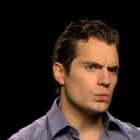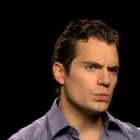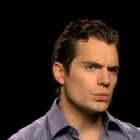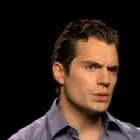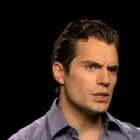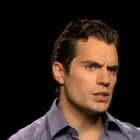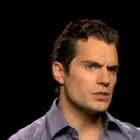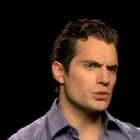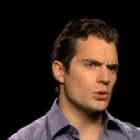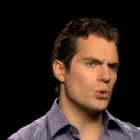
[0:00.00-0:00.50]

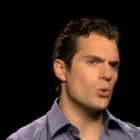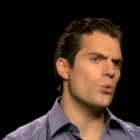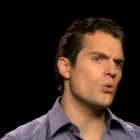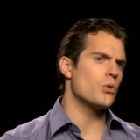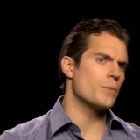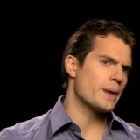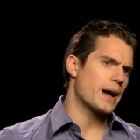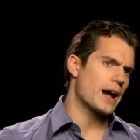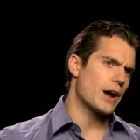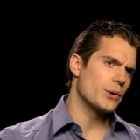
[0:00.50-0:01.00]
He's got all the
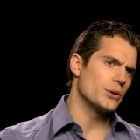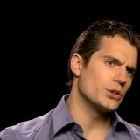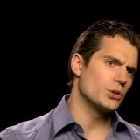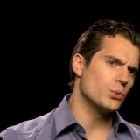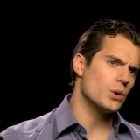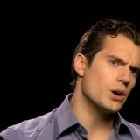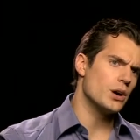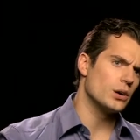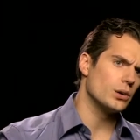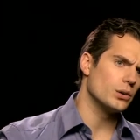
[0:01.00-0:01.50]
power in the
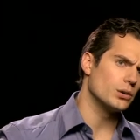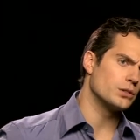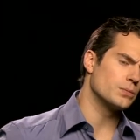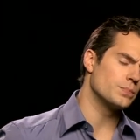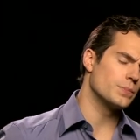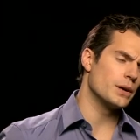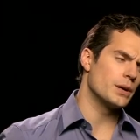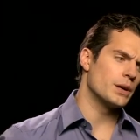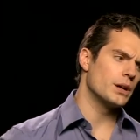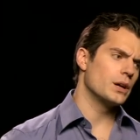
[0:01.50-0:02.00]
world,
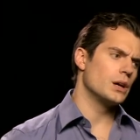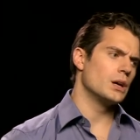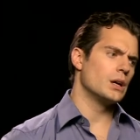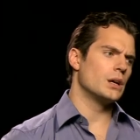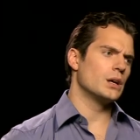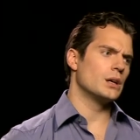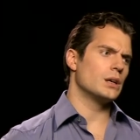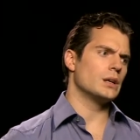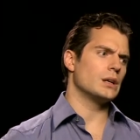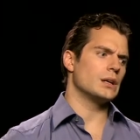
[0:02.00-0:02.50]
but
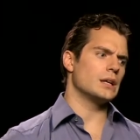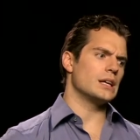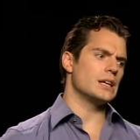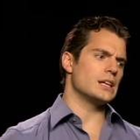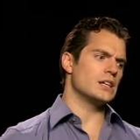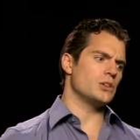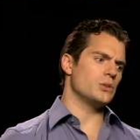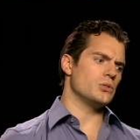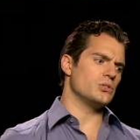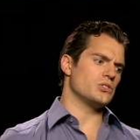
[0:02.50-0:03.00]
he
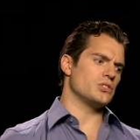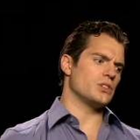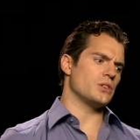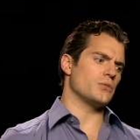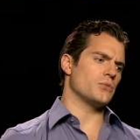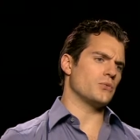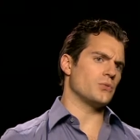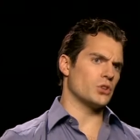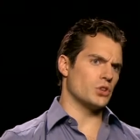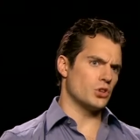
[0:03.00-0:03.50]
uses it
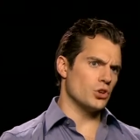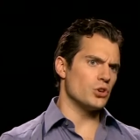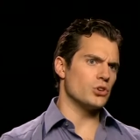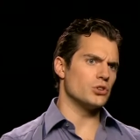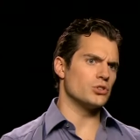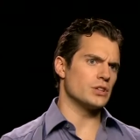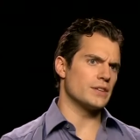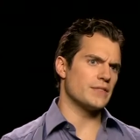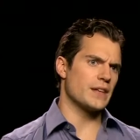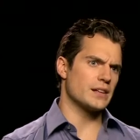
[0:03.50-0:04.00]
for
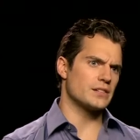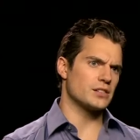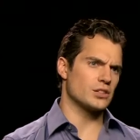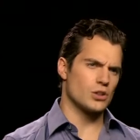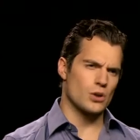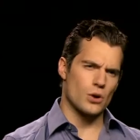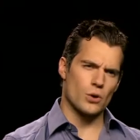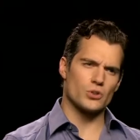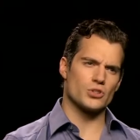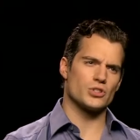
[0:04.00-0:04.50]
good, and that's a
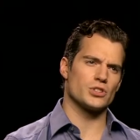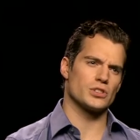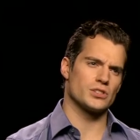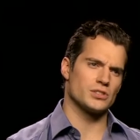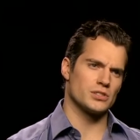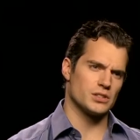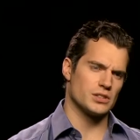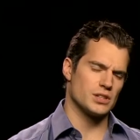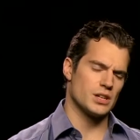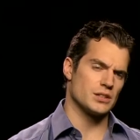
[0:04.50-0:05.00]
conscious
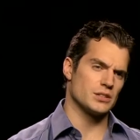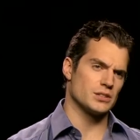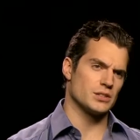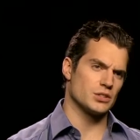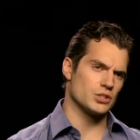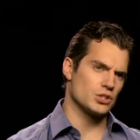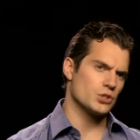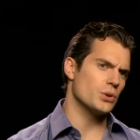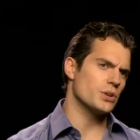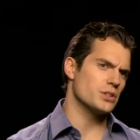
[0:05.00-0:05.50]
decision and
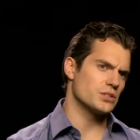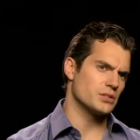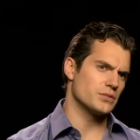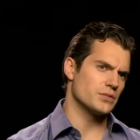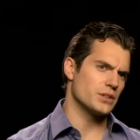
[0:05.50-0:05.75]
choice of